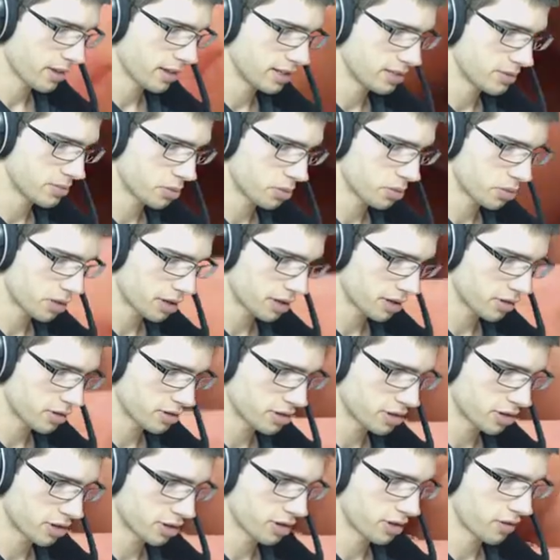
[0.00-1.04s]
is pretty
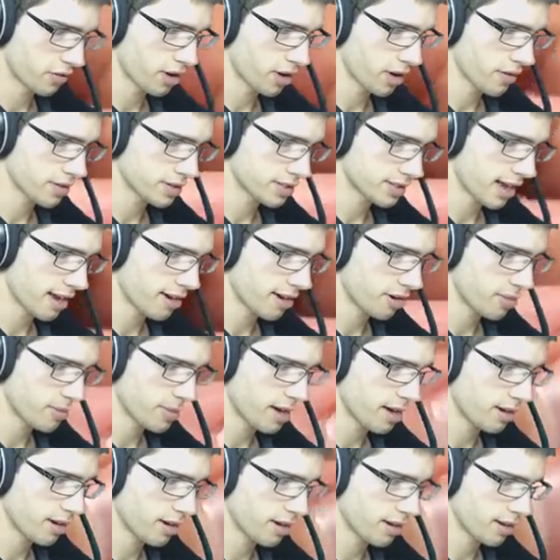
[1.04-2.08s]
good too. If you have a
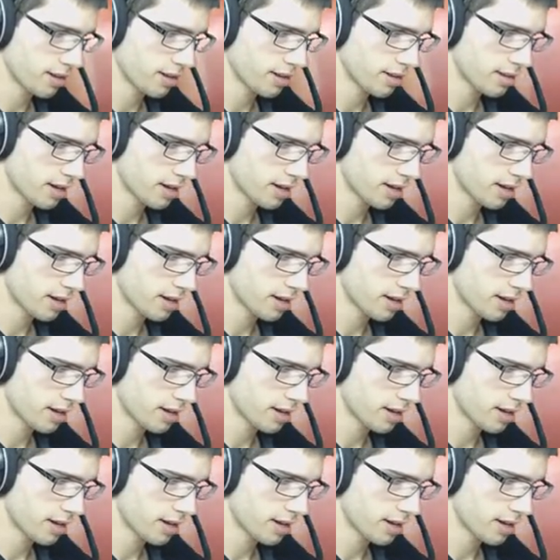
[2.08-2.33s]
stadium out,